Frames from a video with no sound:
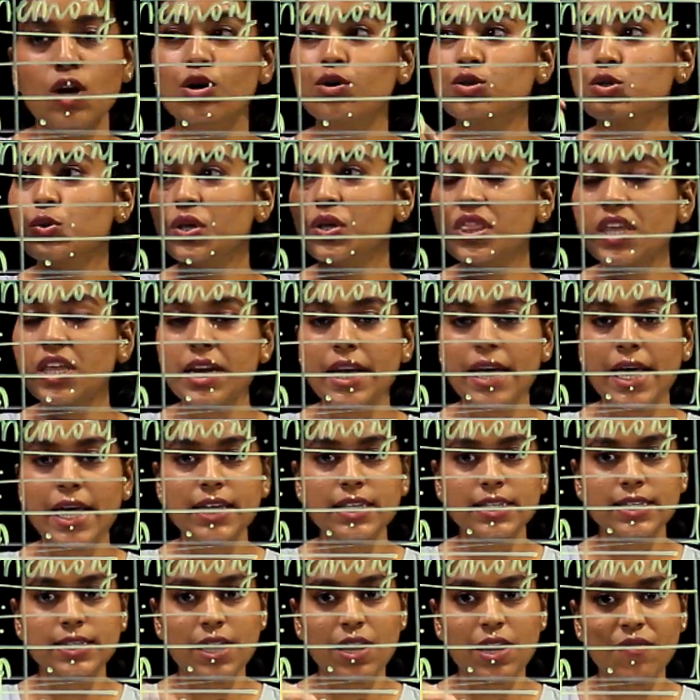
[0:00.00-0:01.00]
So in the
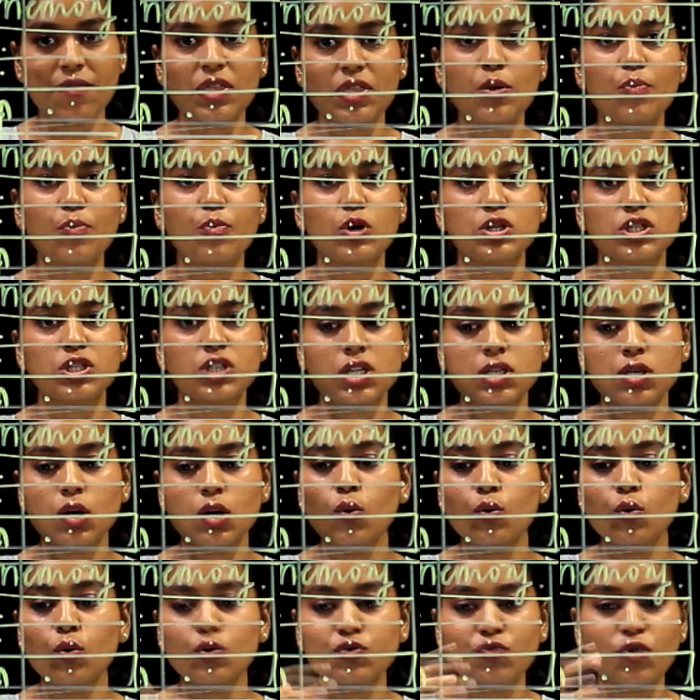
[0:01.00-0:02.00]
next time when the processor
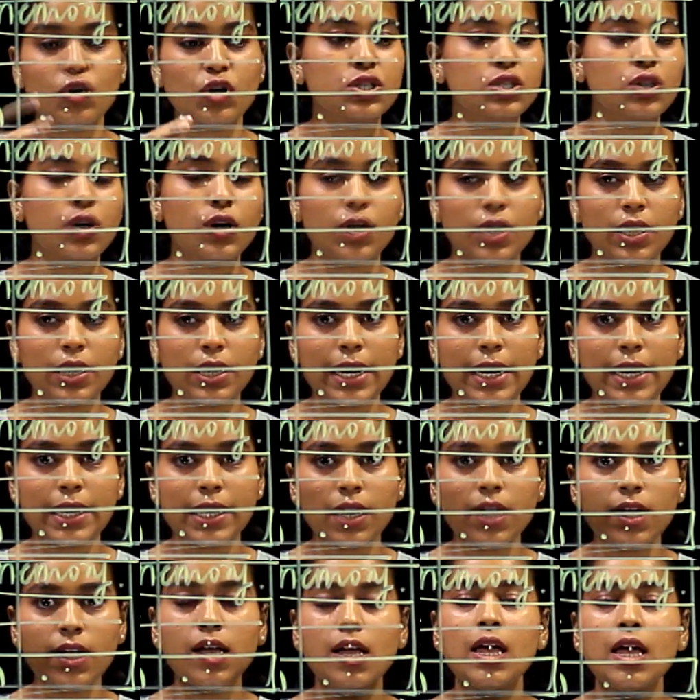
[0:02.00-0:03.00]
looks for a certain
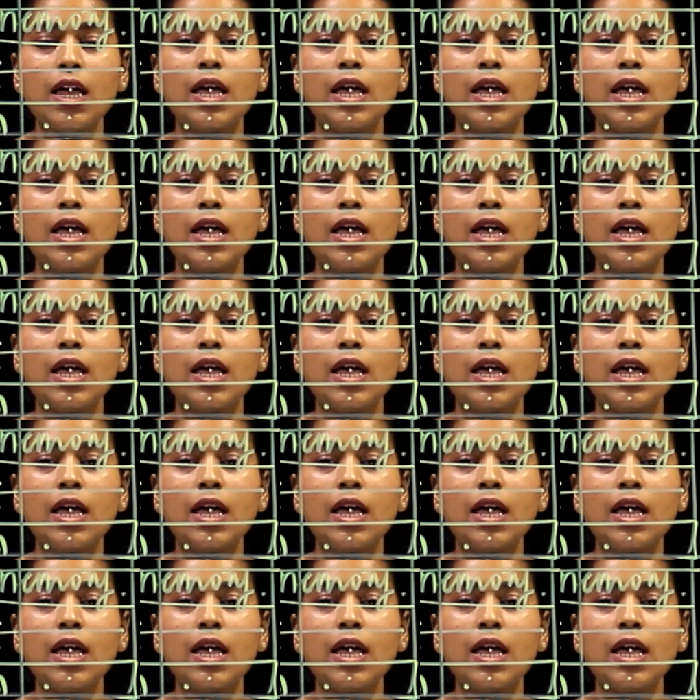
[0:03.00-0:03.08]
data,